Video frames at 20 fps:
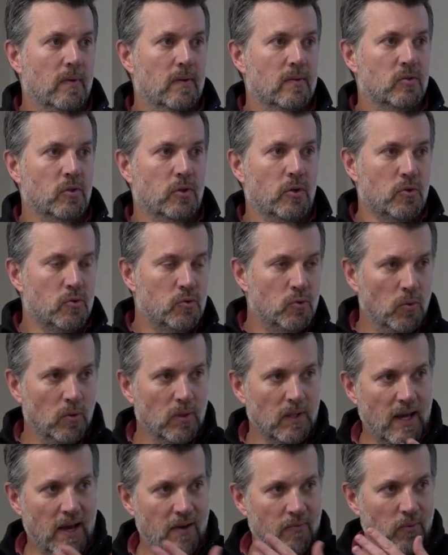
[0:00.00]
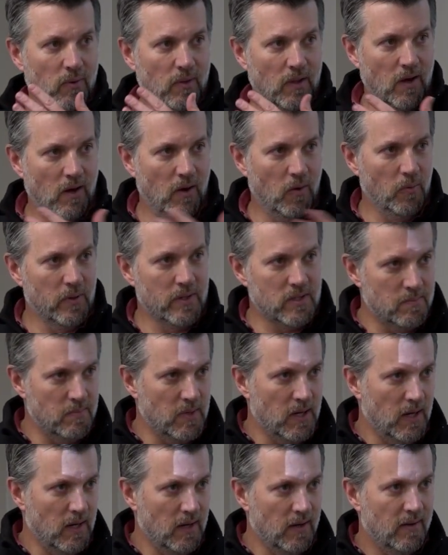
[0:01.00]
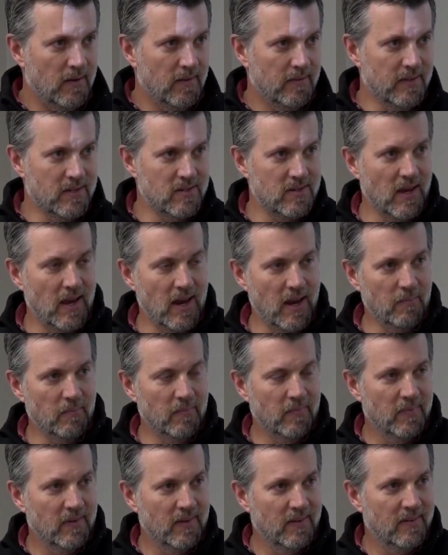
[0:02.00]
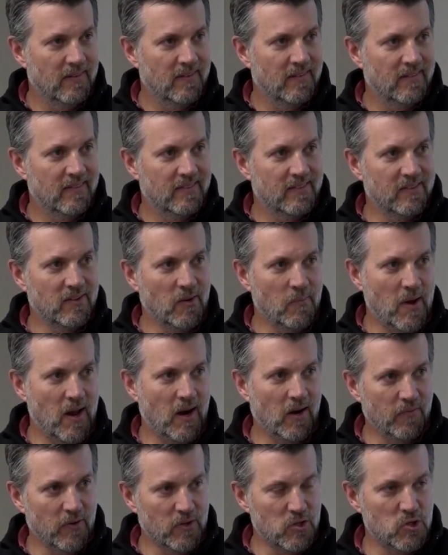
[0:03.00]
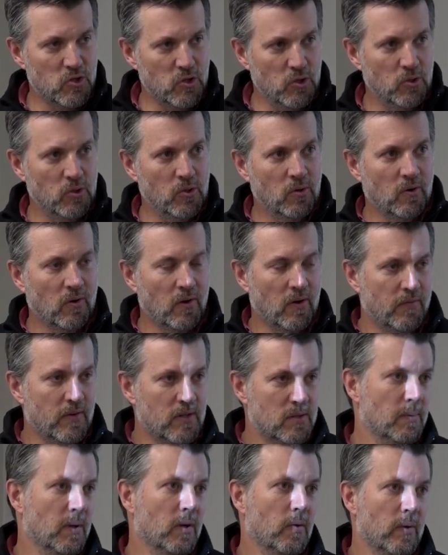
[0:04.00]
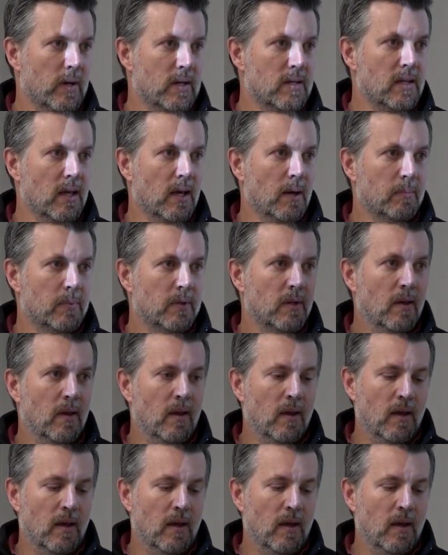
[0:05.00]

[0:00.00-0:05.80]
So your tool life will always be the same, no matter if it's new or if it's been retipped.